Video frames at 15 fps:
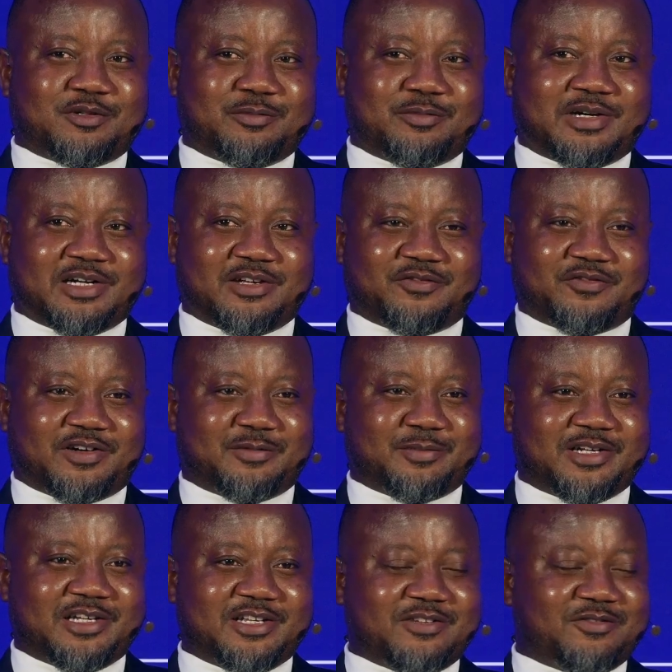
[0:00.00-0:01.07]
in my
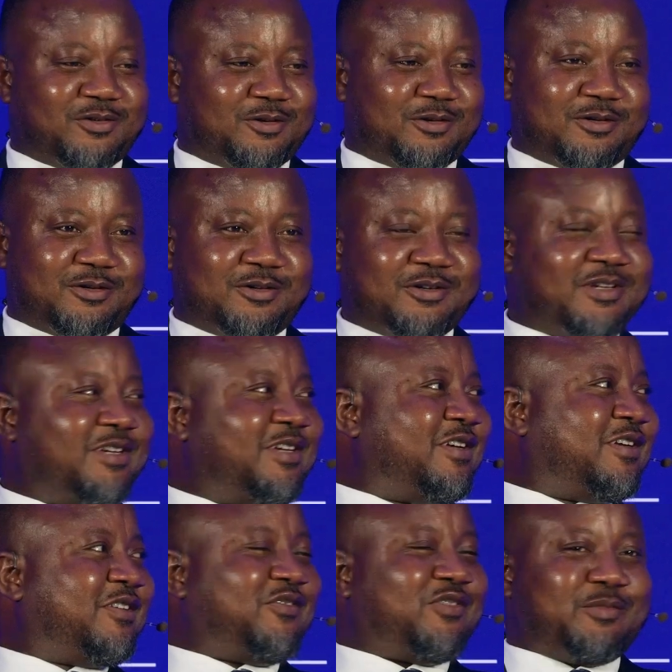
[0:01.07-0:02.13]
family for
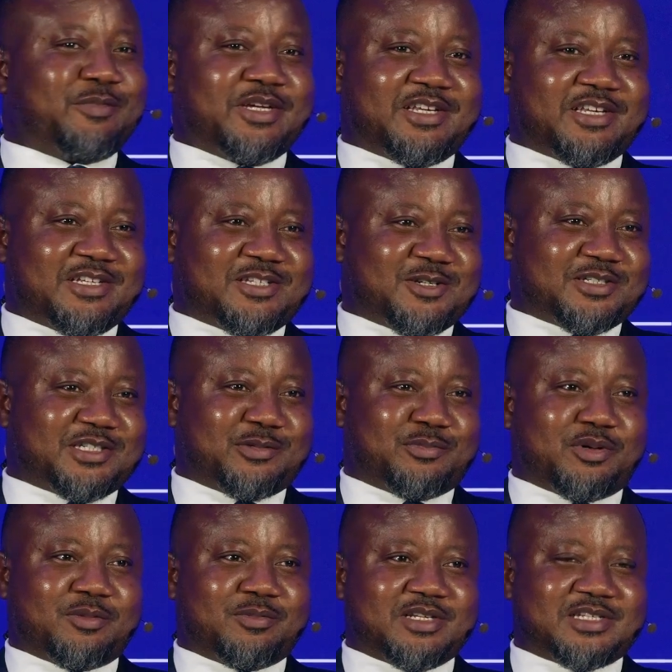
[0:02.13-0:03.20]
making such a
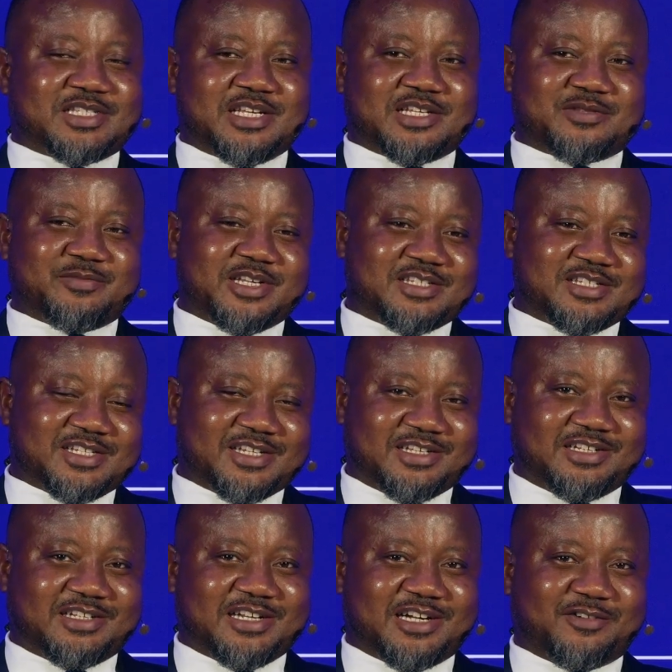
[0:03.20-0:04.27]
public statement
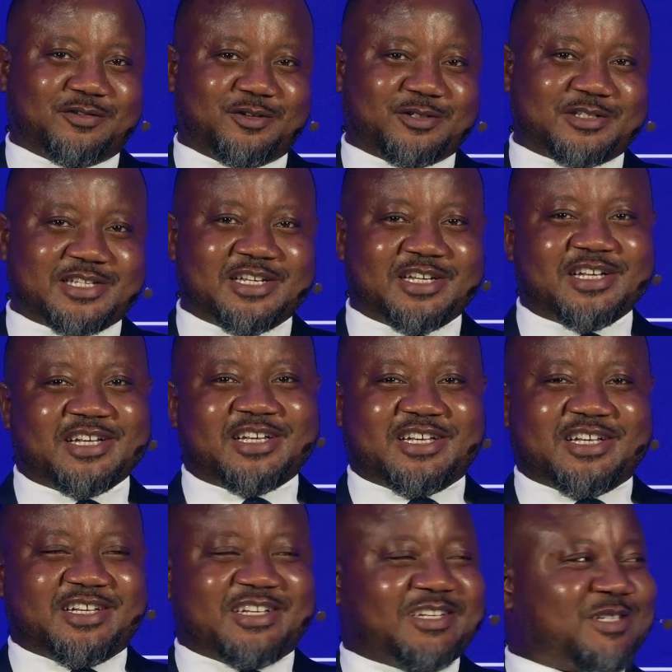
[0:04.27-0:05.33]
in Davos,
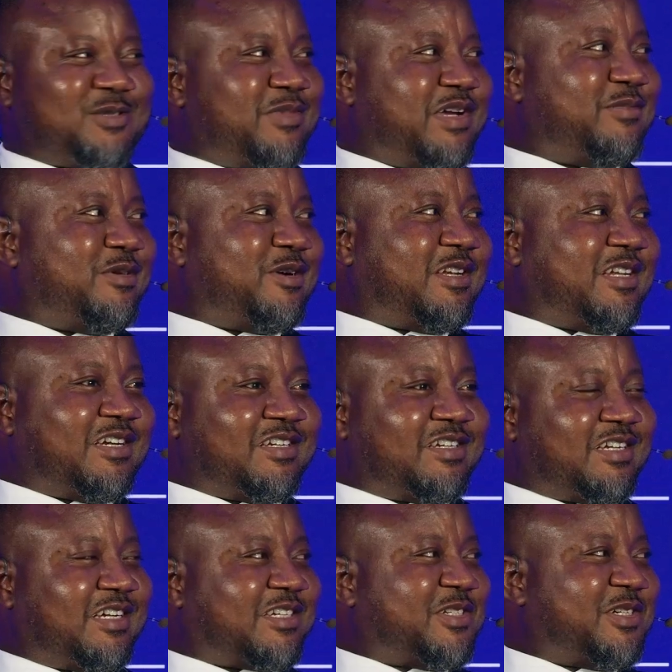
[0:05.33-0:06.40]
because my brother
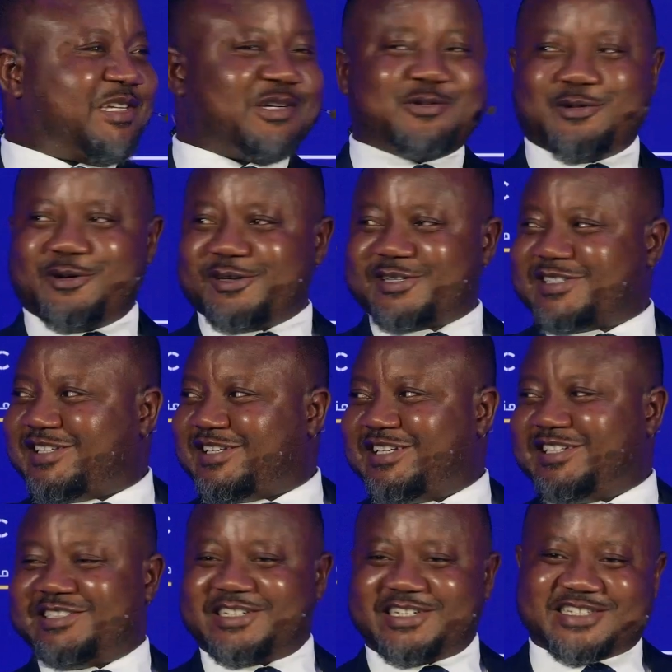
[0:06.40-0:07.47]
actually works,
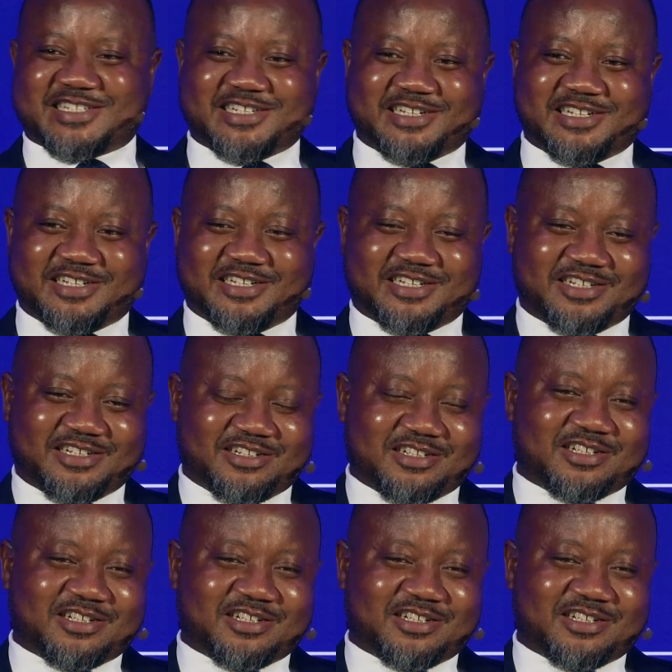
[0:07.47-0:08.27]
interestingly,